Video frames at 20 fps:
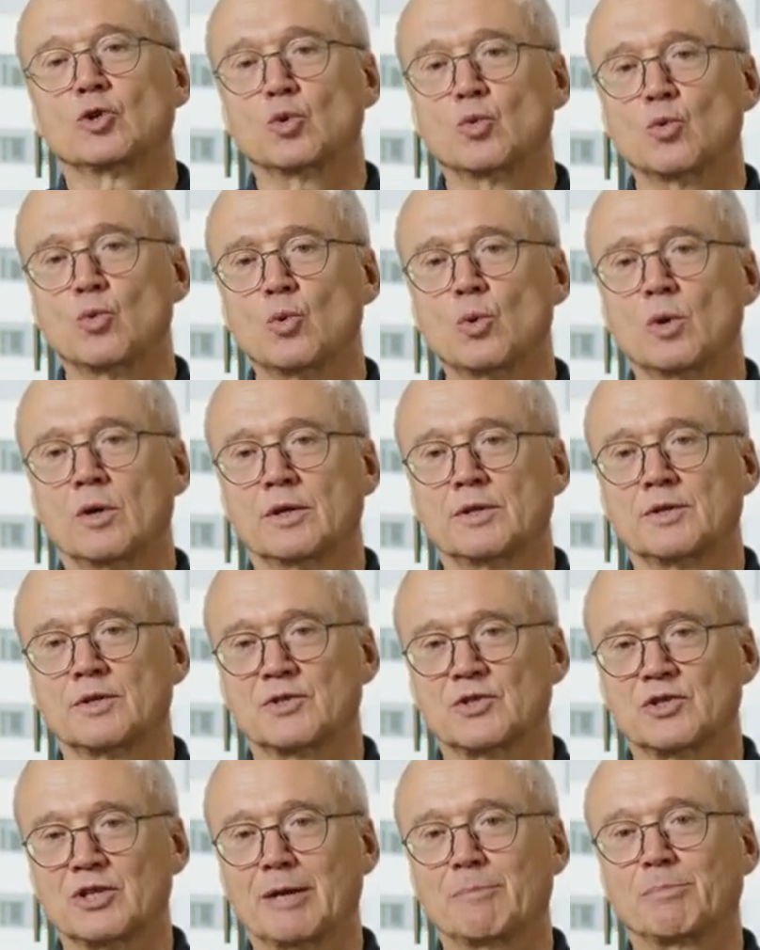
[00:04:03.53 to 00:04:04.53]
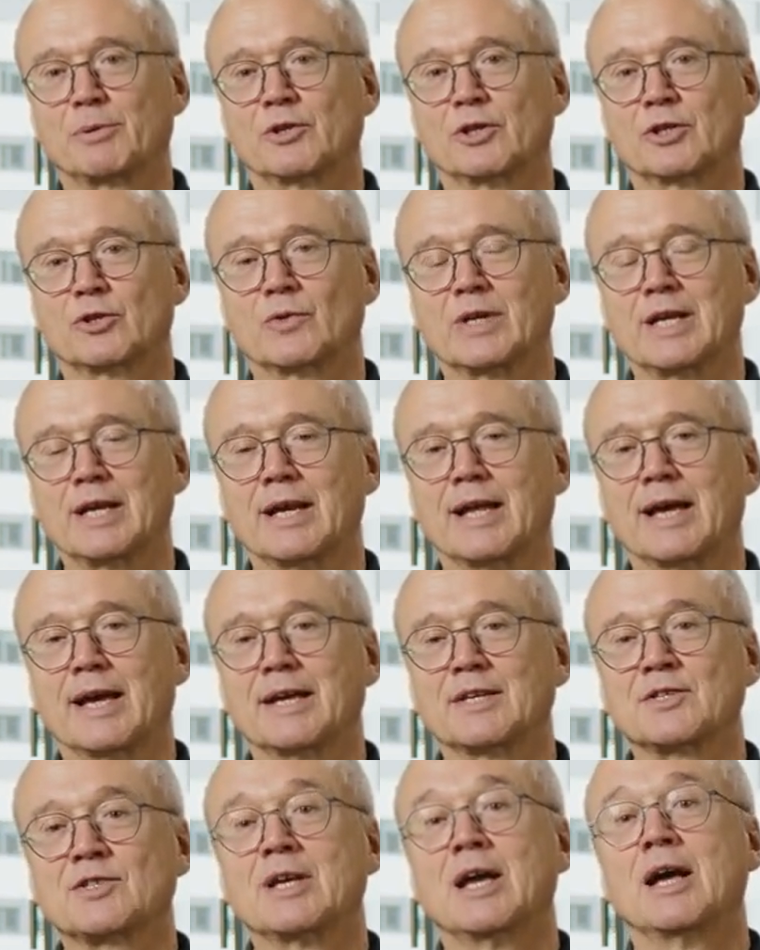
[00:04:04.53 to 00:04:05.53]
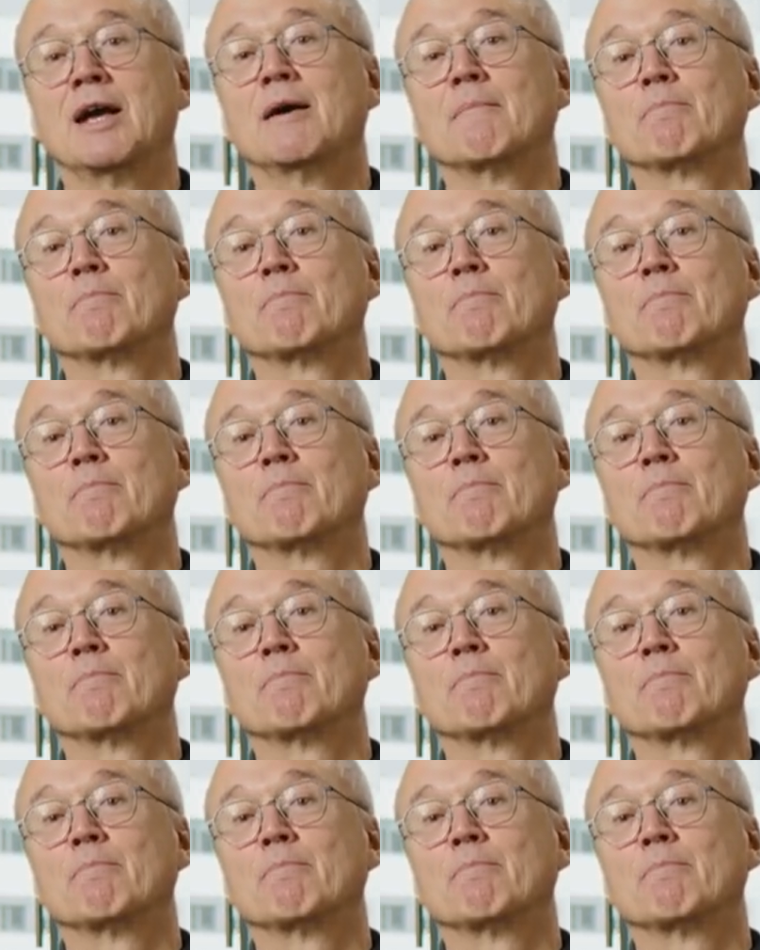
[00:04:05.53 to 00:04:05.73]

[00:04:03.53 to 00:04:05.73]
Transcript: two separate relays.